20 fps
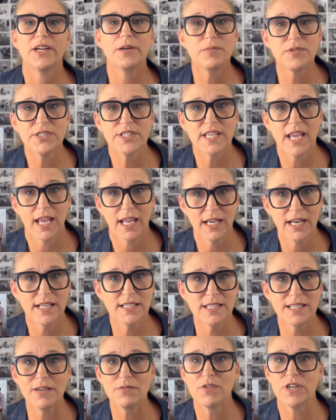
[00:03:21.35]
it will scan it
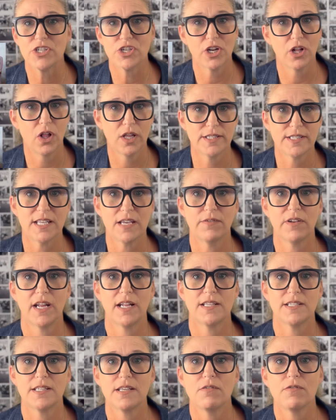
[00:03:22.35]
as the original and save it
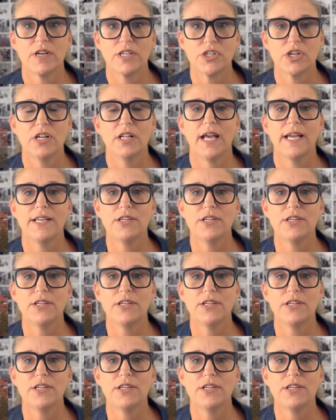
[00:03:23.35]
as the original,